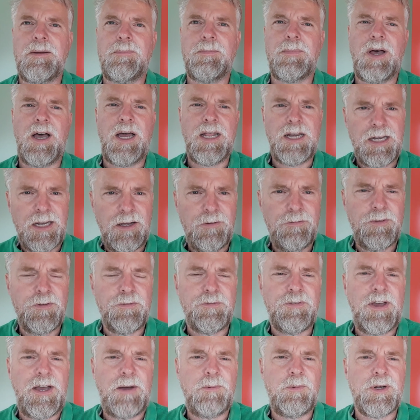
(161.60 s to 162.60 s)
I love the
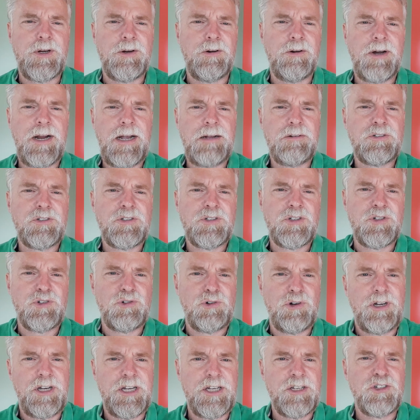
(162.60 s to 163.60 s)
fact we are out to
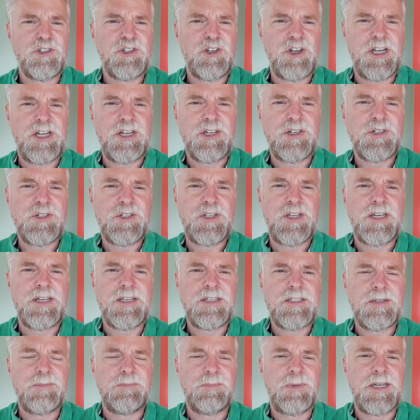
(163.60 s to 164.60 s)
try and change
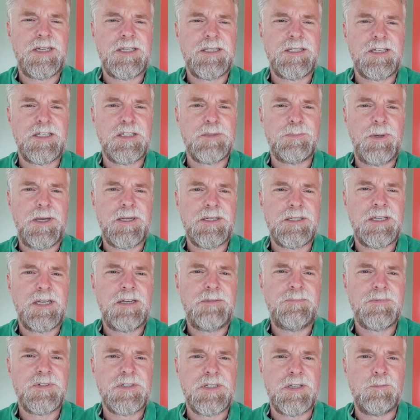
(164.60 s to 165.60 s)
things and make things better.
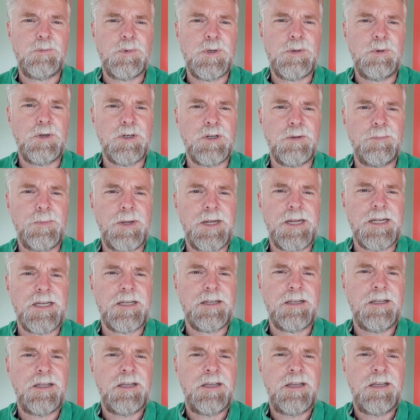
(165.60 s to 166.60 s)
So we want to make
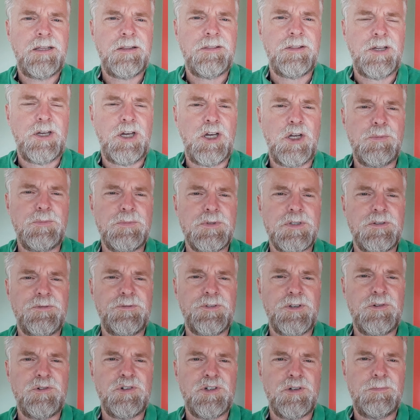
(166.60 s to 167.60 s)
the homes of the
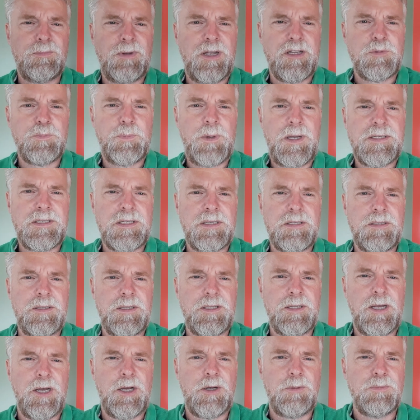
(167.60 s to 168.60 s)
future much better than
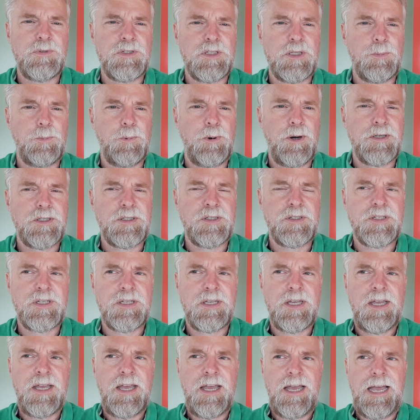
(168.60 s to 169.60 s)
the homes of the present,
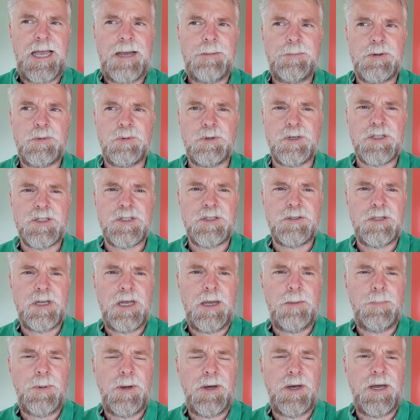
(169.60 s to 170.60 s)
and we want to do
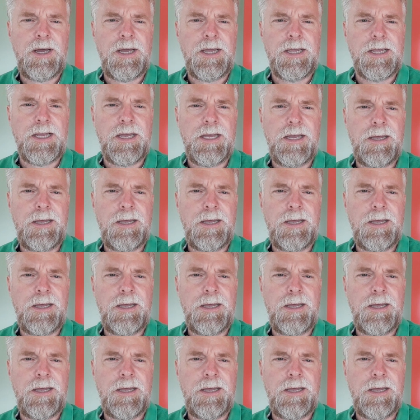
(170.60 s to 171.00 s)
that by